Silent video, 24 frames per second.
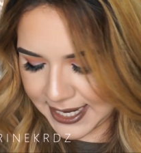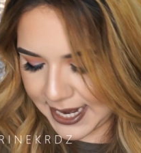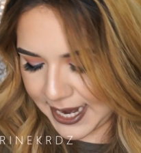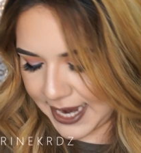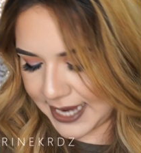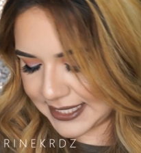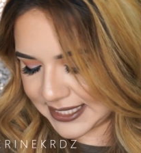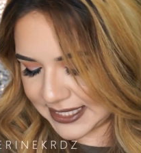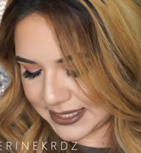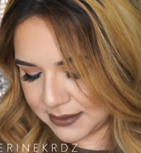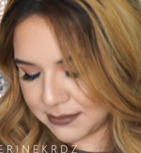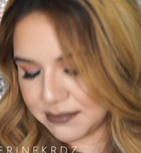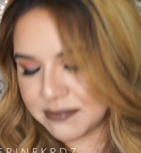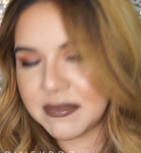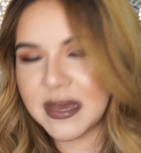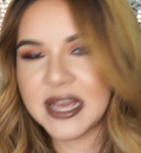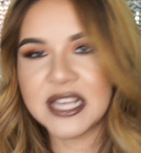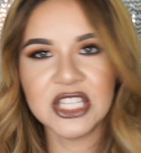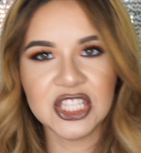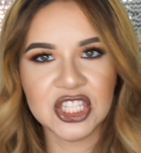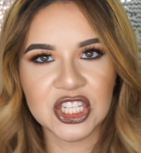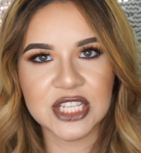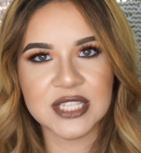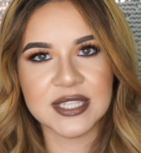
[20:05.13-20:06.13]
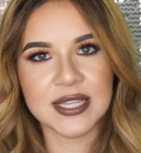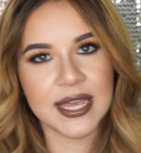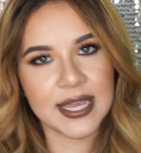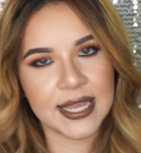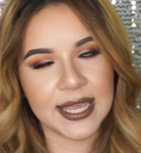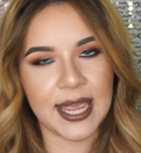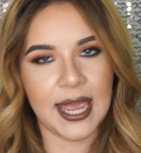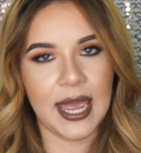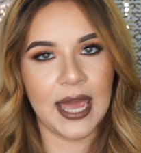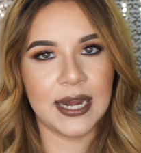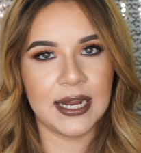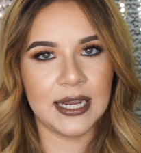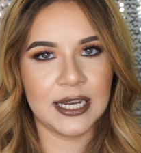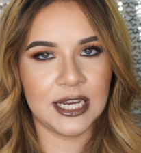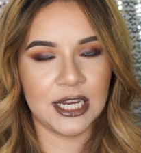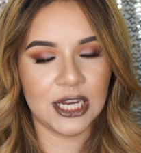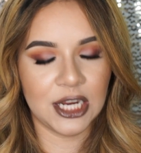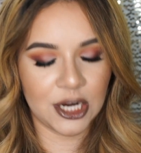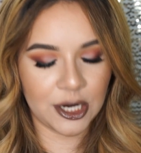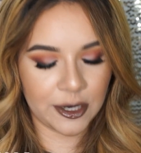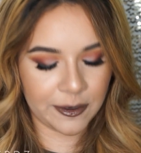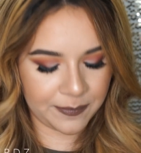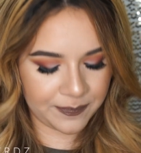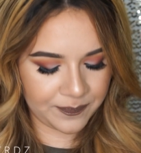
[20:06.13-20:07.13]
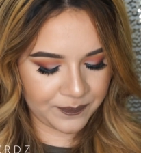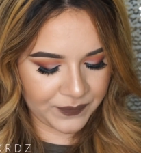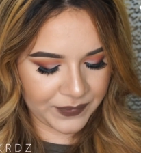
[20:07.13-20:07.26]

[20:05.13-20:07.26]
as much as I can in here.